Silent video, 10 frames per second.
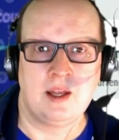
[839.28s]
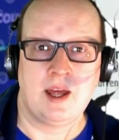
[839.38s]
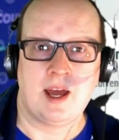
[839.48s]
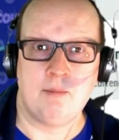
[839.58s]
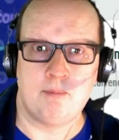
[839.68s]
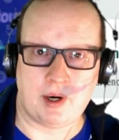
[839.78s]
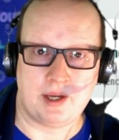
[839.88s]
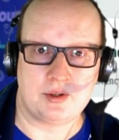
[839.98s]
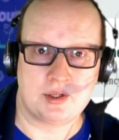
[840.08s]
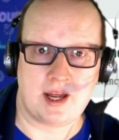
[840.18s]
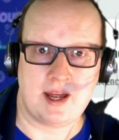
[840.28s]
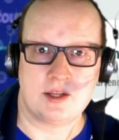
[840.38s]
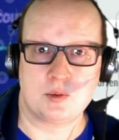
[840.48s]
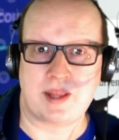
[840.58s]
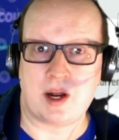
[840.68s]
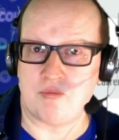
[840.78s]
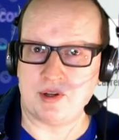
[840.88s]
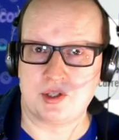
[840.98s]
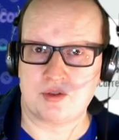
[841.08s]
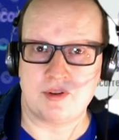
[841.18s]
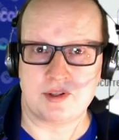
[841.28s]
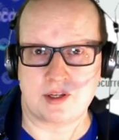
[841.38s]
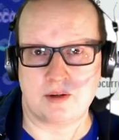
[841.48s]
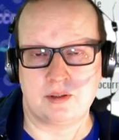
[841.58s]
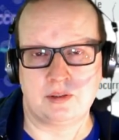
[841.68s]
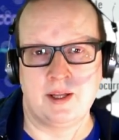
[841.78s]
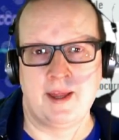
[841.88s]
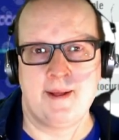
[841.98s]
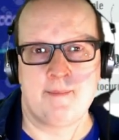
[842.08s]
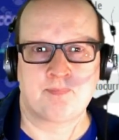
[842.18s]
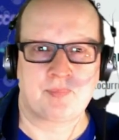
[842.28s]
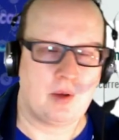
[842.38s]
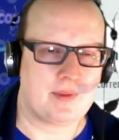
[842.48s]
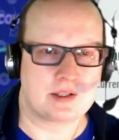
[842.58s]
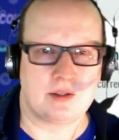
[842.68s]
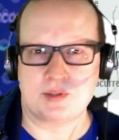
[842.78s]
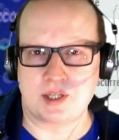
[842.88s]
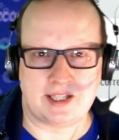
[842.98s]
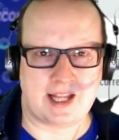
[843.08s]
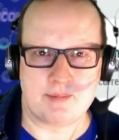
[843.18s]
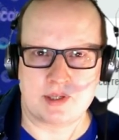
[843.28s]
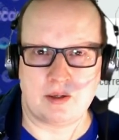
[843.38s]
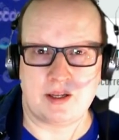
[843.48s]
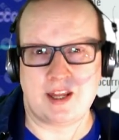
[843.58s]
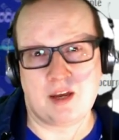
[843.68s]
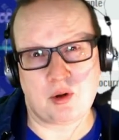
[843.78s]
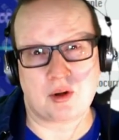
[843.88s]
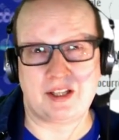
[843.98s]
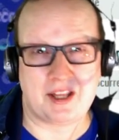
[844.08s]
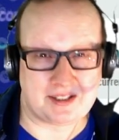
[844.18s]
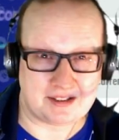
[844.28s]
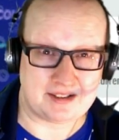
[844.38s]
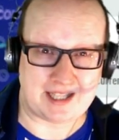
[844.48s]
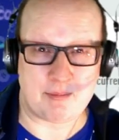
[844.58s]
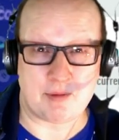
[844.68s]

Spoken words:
and buying shares without registering the token. There's lots of claims going in there. I'm not going to name the